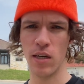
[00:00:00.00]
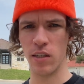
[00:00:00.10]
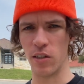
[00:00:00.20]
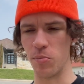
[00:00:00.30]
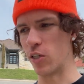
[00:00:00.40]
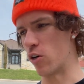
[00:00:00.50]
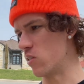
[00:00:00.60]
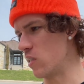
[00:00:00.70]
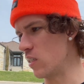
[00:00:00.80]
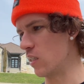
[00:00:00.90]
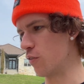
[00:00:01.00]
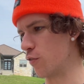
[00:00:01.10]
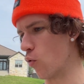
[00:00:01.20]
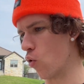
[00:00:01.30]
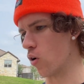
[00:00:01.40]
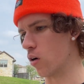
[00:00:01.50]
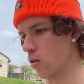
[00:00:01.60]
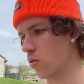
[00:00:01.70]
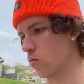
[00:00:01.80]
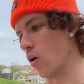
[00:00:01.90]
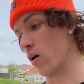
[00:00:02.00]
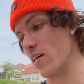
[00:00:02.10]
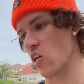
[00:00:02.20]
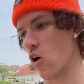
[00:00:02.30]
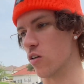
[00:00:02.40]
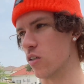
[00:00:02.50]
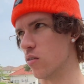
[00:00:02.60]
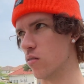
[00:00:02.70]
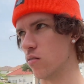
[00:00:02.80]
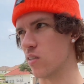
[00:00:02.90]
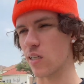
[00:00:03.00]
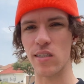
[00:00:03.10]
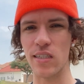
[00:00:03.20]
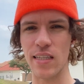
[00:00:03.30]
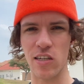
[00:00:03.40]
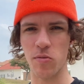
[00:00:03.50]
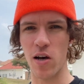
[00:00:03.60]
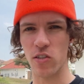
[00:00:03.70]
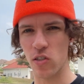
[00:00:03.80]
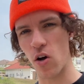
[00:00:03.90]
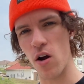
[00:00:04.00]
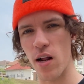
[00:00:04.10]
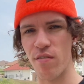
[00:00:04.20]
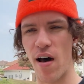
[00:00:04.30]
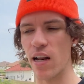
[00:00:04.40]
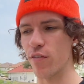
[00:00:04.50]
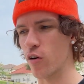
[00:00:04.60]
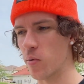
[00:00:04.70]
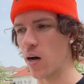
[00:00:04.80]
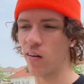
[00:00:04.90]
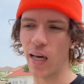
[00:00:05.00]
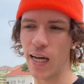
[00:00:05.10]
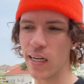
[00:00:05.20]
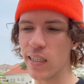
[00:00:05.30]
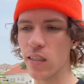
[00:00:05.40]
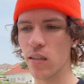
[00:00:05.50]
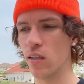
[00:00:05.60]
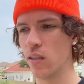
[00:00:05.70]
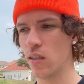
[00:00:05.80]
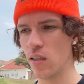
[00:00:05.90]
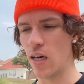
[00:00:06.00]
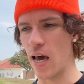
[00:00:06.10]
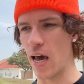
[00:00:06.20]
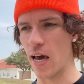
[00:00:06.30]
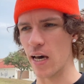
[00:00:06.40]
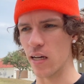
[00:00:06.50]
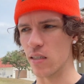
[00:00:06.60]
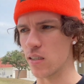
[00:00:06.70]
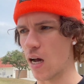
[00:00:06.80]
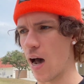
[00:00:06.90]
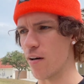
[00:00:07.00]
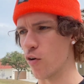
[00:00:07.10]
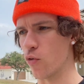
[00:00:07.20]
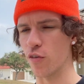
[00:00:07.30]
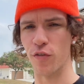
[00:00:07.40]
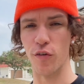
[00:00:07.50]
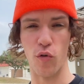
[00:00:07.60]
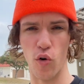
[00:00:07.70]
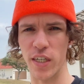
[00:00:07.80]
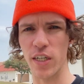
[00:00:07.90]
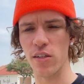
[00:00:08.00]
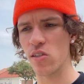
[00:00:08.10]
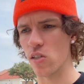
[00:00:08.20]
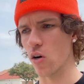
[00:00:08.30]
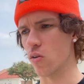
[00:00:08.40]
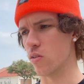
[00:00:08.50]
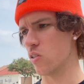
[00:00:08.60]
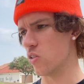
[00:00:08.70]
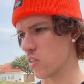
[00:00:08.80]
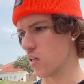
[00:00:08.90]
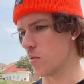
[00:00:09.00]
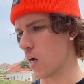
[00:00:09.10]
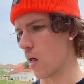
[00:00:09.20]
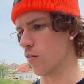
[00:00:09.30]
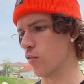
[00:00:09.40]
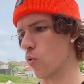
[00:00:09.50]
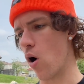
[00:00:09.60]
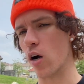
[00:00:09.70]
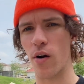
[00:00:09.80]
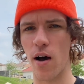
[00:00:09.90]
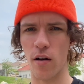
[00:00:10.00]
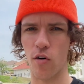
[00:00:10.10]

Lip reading: the BRZ for, well, it has 116,000 miles on the car and I've had it for about 80, and I've owned it for 4 years. So this is just going to be kind of a walk around of